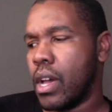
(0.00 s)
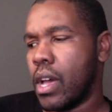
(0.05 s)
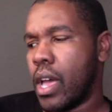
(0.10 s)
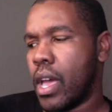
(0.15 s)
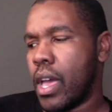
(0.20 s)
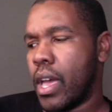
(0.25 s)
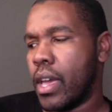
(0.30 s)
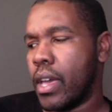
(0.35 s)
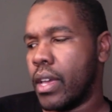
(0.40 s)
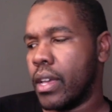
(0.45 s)

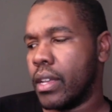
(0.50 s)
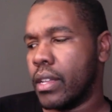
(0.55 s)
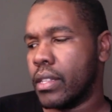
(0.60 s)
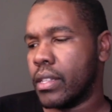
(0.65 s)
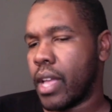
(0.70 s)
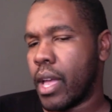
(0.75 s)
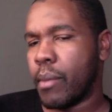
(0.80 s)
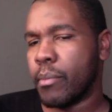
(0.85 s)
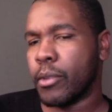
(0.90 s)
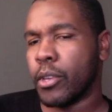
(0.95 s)
And
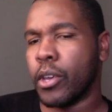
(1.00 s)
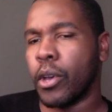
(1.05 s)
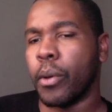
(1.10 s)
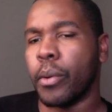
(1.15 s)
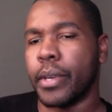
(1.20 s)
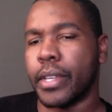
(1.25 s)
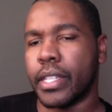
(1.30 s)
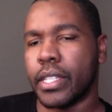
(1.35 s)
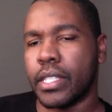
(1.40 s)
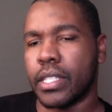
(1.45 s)
I'm
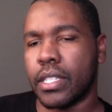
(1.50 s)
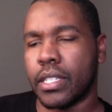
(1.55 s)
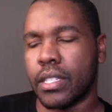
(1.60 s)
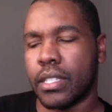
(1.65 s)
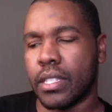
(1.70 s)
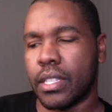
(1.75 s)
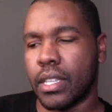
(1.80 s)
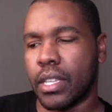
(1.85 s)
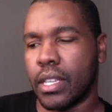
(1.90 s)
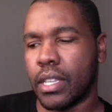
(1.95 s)
going to
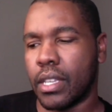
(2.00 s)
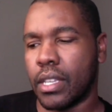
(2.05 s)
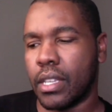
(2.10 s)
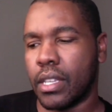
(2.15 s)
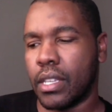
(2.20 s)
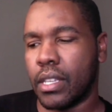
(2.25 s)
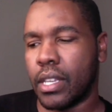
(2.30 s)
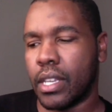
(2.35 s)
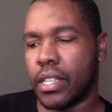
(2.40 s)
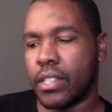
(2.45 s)
see,
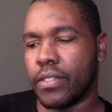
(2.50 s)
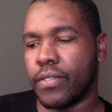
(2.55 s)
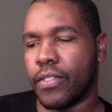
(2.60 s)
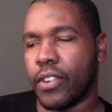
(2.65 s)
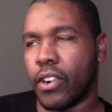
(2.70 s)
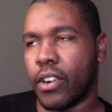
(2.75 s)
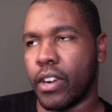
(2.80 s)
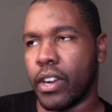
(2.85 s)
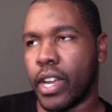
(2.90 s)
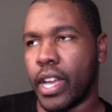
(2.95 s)
as
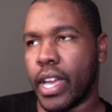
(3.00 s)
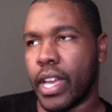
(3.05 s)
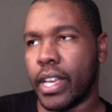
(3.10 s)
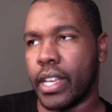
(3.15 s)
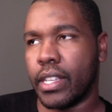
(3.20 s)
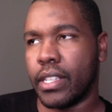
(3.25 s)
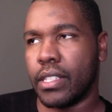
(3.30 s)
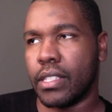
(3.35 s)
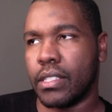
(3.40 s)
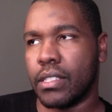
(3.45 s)
far
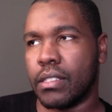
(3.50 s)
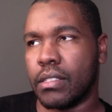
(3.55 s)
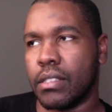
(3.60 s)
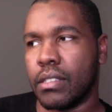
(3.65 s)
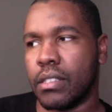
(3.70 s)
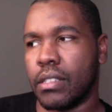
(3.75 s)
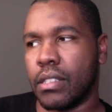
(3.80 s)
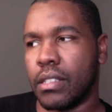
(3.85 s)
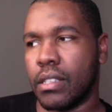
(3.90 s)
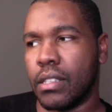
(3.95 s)
as
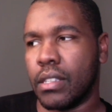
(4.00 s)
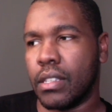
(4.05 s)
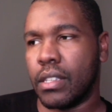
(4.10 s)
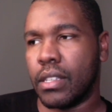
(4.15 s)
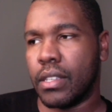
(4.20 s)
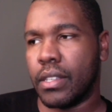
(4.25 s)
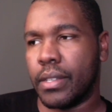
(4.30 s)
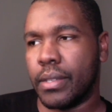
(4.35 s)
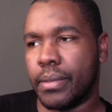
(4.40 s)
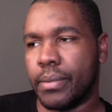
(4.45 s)

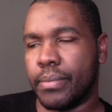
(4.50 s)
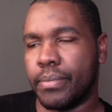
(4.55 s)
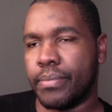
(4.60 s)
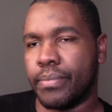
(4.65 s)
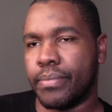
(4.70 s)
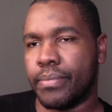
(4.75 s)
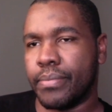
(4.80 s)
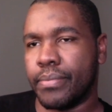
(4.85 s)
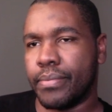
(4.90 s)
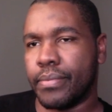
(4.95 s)

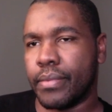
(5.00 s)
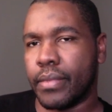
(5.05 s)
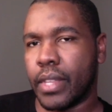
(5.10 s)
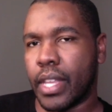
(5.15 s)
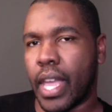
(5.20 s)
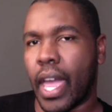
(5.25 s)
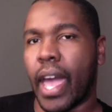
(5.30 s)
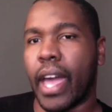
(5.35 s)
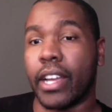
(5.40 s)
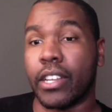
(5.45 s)

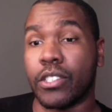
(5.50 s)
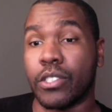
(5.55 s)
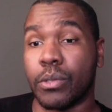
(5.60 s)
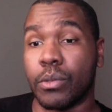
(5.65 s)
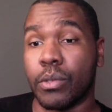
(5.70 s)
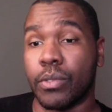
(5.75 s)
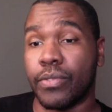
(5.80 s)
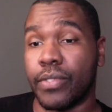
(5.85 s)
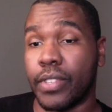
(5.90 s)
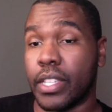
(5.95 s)
the
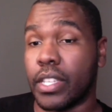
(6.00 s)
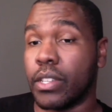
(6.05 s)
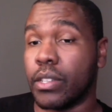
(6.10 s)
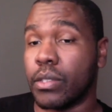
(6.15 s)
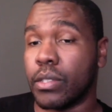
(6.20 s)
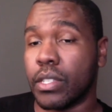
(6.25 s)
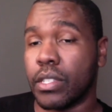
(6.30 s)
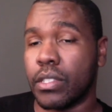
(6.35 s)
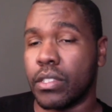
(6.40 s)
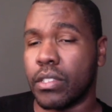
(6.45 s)
actual video is
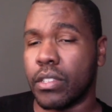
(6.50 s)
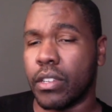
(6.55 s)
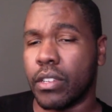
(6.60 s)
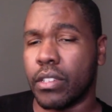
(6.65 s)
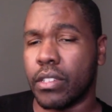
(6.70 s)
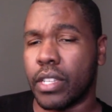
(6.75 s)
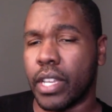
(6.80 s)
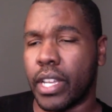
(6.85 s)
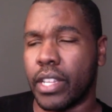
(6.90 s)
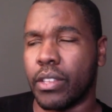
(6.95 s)

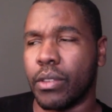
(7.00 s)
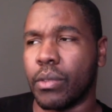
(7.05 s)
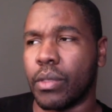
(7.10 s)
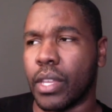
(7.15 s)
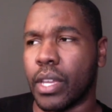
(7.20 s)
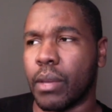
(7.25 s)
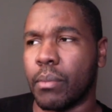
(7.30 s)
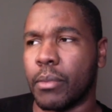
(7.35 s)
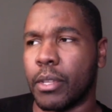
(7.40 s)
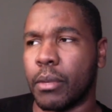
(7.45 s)
concerned, I don't
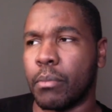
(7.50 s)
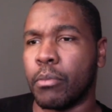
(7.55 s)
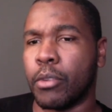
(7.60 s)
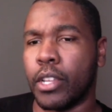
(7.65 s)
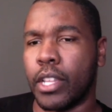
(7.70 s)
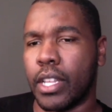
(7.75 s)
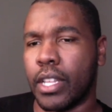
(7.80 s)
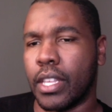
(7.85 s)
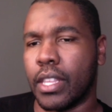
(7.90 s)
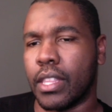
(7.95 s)
think I'm going to put
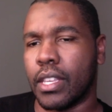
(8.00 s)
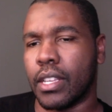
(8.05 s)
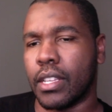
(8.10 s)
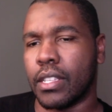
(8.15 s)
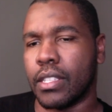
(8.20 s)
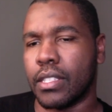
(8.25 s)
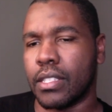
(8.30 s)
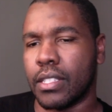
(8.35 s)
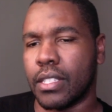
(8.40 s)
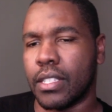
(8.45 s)
anything
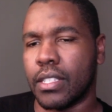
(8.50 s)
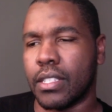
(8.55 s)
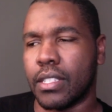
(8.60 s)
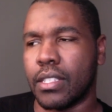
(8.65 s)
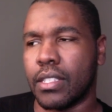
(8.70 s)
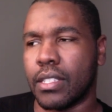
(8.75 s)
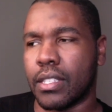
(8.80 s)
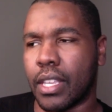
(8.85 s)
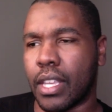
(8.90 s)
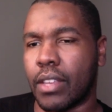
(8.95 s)
because Disney
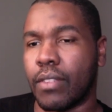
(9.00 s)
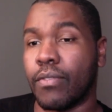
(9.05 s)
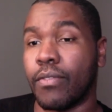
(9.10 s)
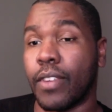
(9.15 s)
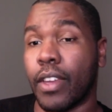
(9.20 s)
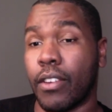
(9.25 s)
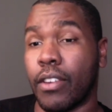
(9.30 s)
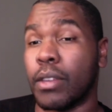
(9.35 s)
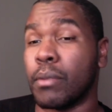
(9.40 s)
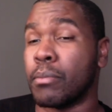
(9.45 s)
is
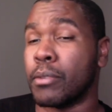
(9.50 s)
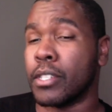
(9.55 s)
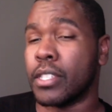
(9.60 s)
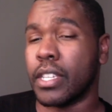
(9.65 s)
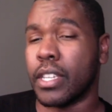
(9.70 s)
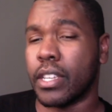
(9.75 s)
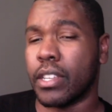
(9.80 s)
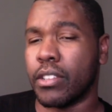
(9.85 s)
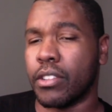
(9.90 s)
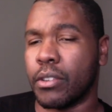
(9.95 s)
very
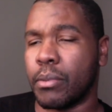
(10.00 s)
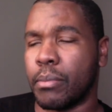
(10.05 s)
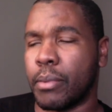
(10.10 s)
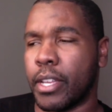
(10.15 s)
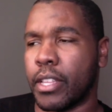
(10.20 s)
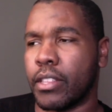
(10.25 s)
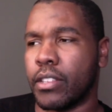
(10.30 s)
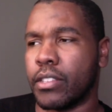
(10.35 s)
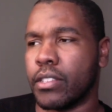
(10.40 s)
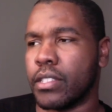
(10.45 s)
particular about
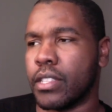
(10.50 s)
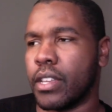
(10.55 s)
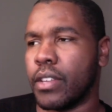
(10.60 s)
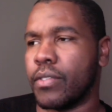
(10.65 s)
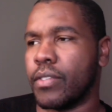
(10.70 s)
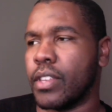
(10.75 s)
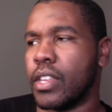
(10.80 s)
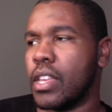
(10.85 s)
their stuff,